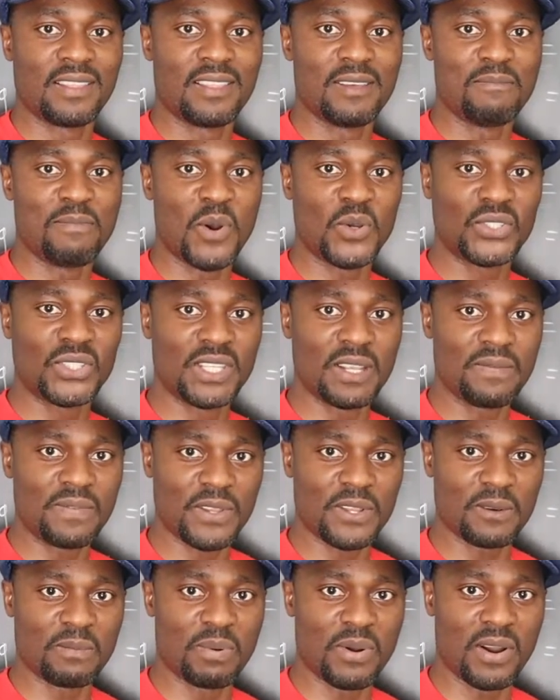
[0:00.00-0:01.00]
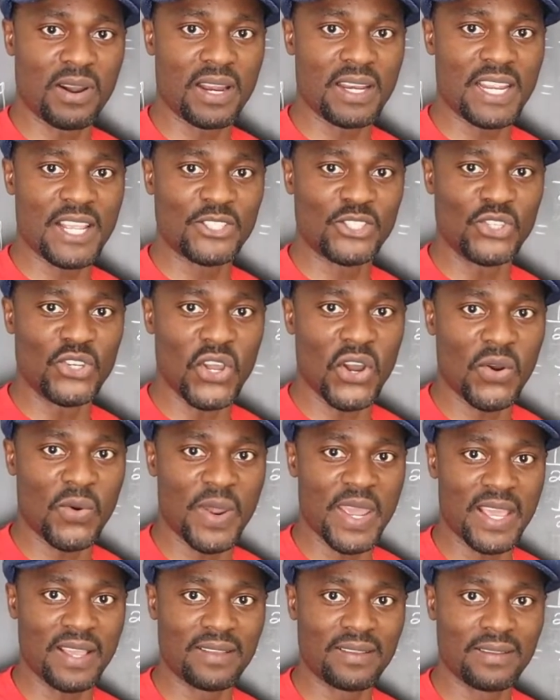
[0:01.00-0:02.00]
The most difficult part is
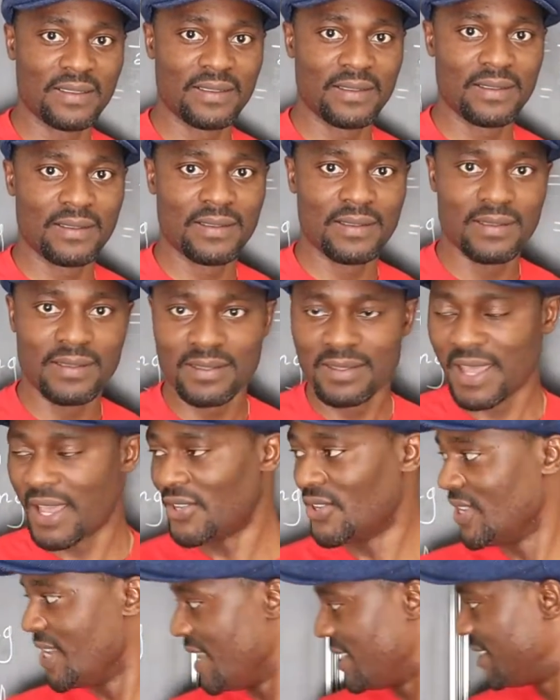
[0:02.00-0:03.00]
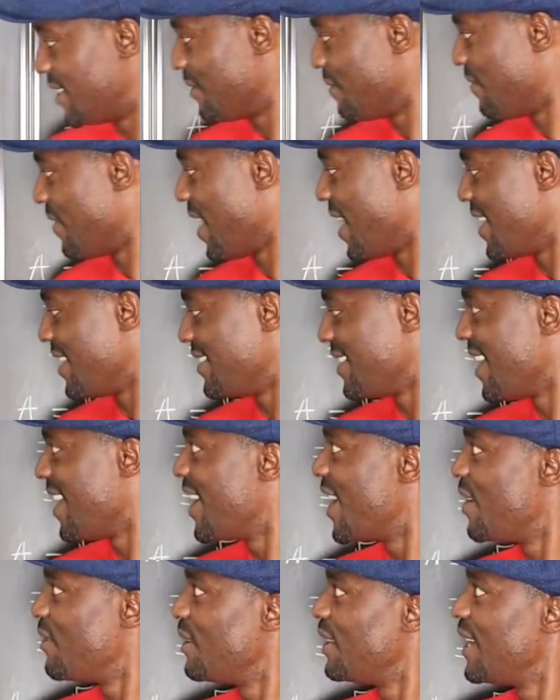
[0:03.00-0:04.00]
knowing that you need to find
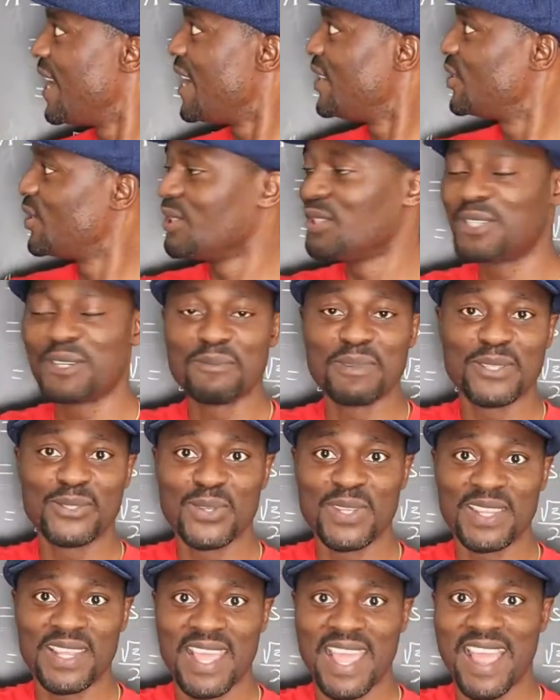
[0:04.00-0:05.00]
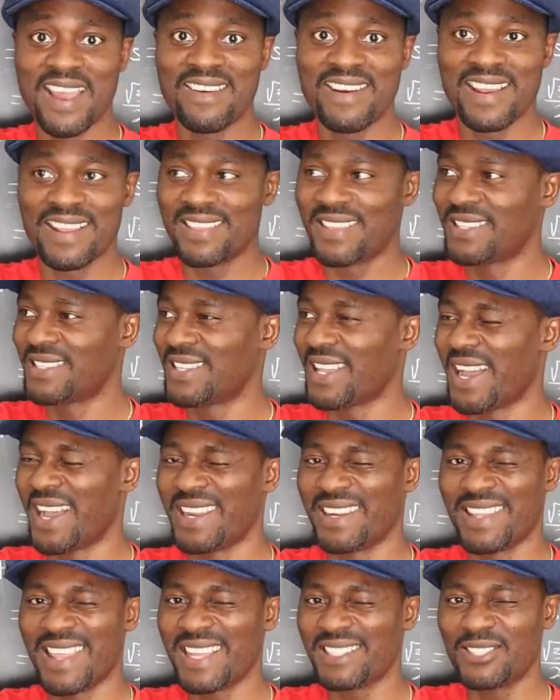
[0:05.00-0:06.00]
a relationship between the area and the
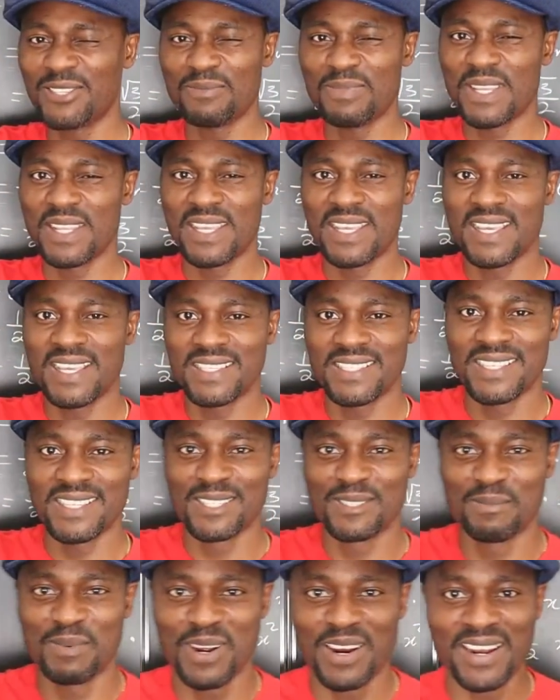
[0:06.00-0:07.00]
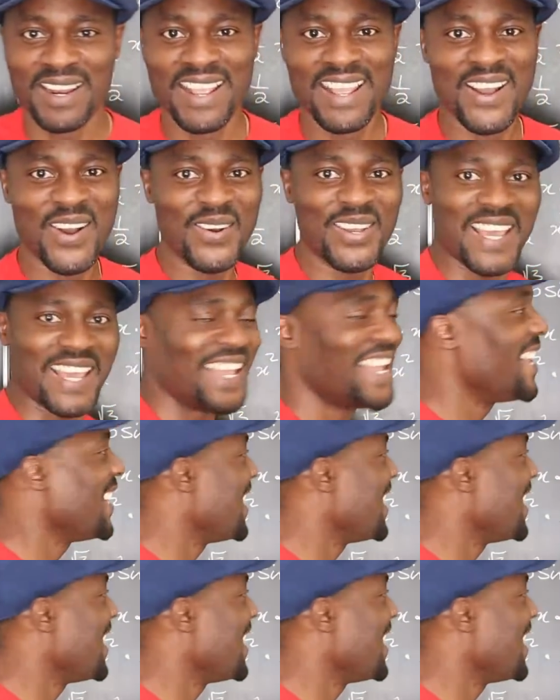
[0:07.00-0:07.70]
side. That should be the easiest part. Okay,